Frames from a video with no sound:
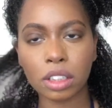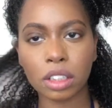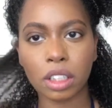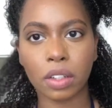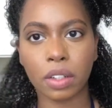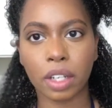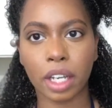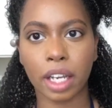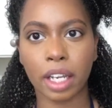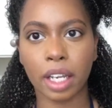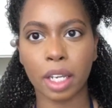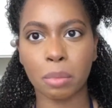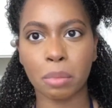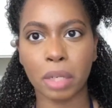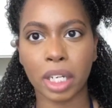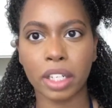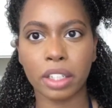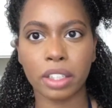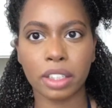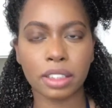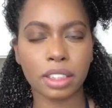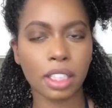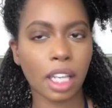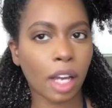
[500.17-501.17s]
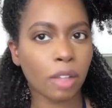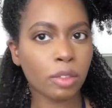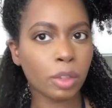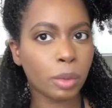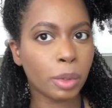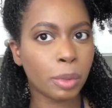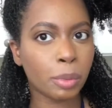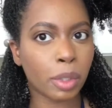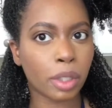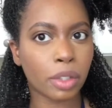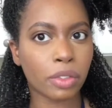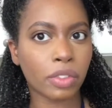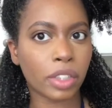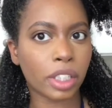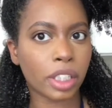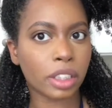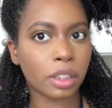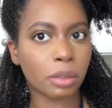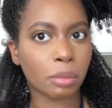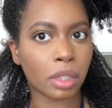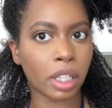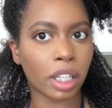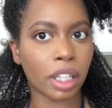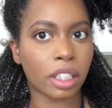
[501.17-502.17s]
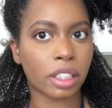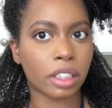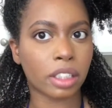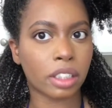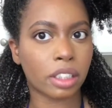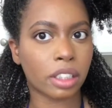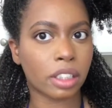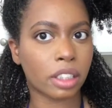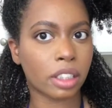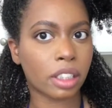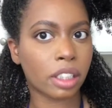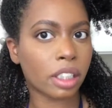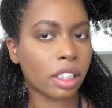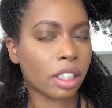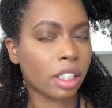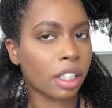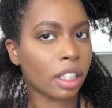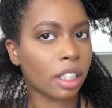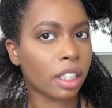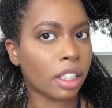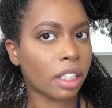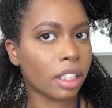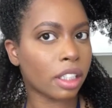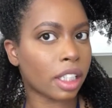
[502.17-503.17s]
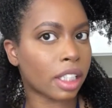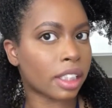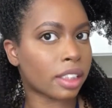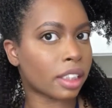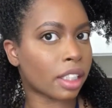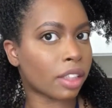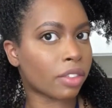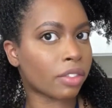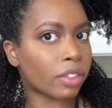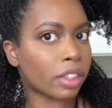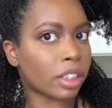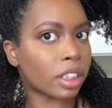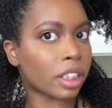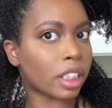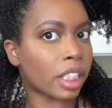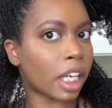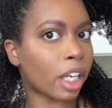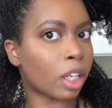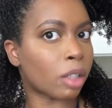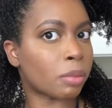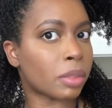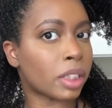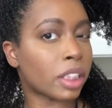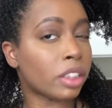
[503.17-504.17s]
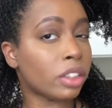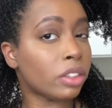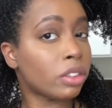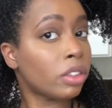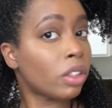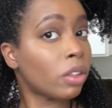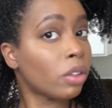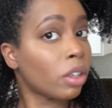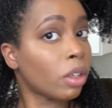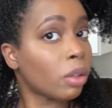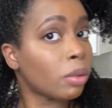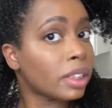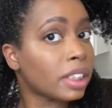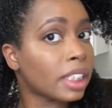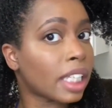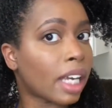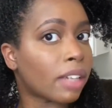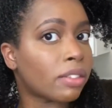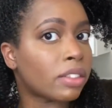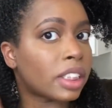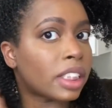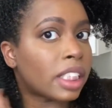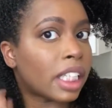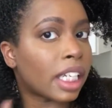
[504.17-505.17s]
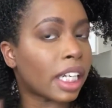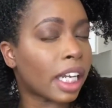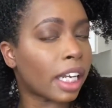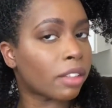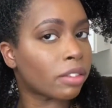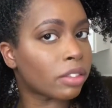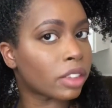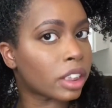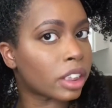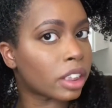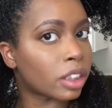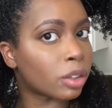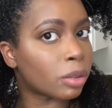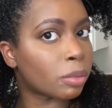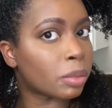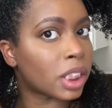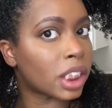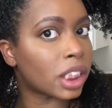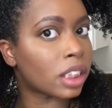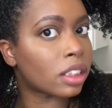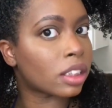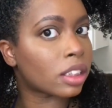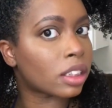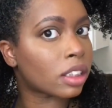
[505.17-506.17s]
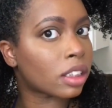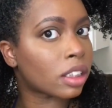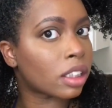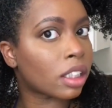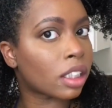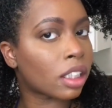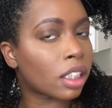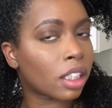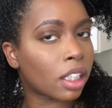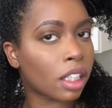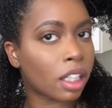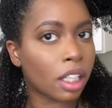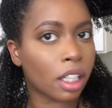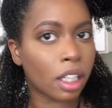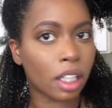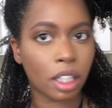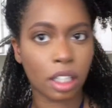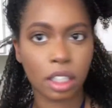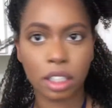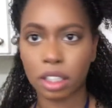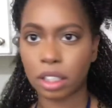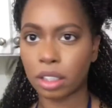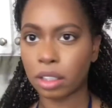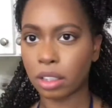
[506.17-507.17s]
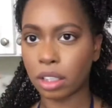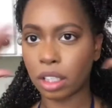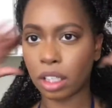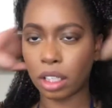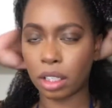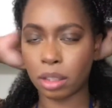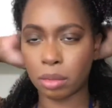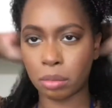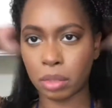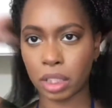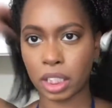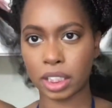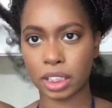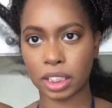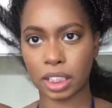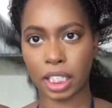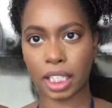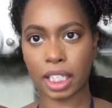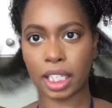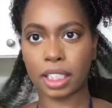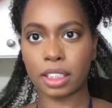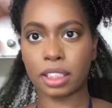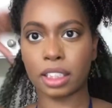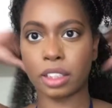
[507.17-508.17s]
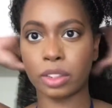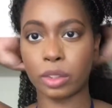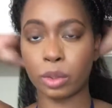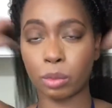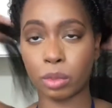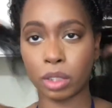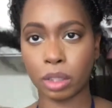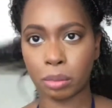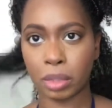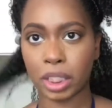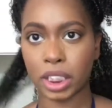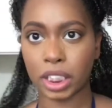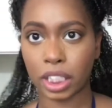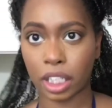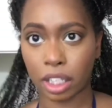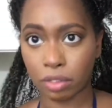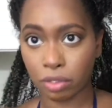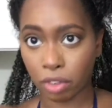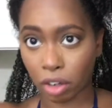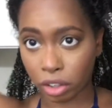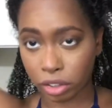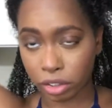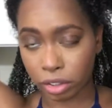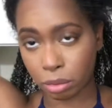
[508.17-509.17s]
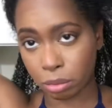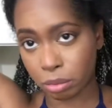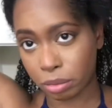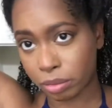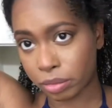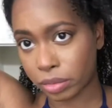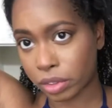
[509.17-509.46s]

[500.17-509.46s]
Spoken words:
Okay, and my hair doesn't have to be perfect, but that definitely helped. And you don't always have to get every single piece, because like I said, you want to maintain volume.